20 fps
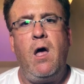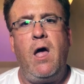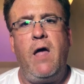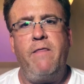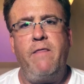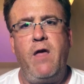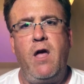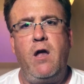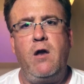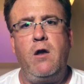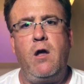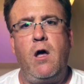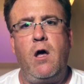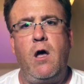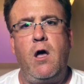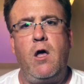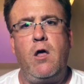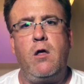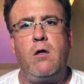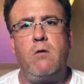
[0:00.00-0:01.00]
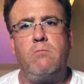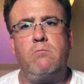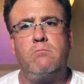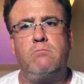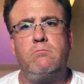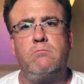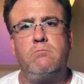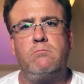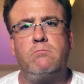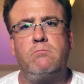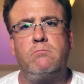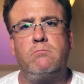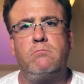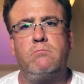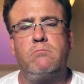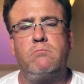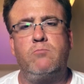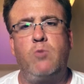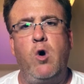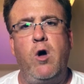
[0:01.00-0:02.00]
and then uh,
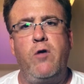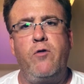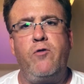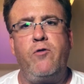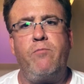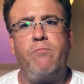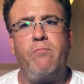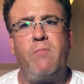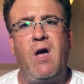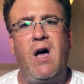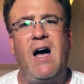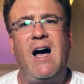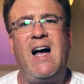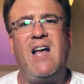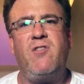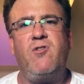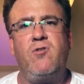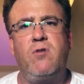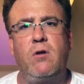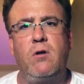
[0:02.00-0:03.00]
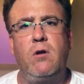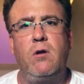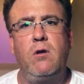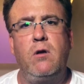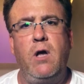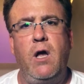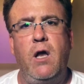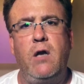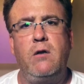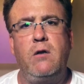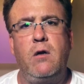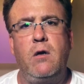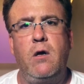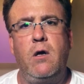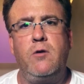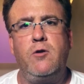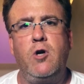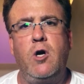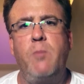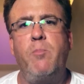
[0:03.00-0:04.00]
was hostile and uh,
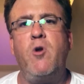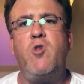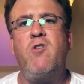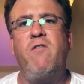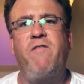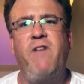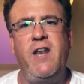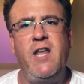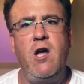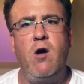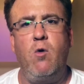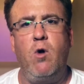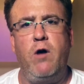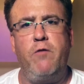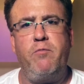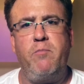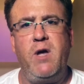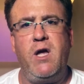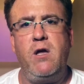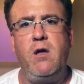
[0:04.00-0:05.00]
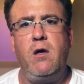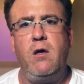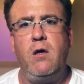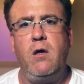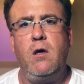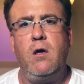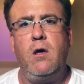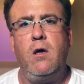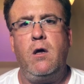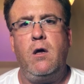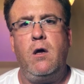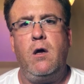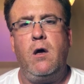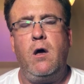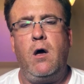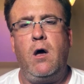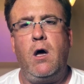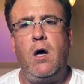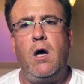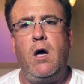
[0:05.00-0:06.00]
took a bunch of video of me
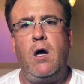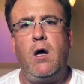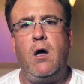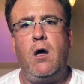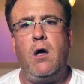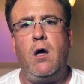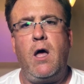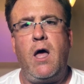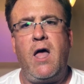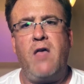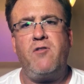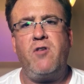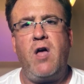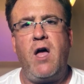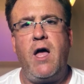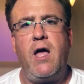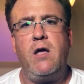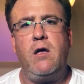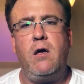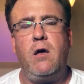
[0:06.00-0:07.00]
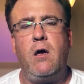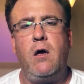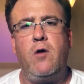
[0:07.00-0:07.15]
uh, as many, I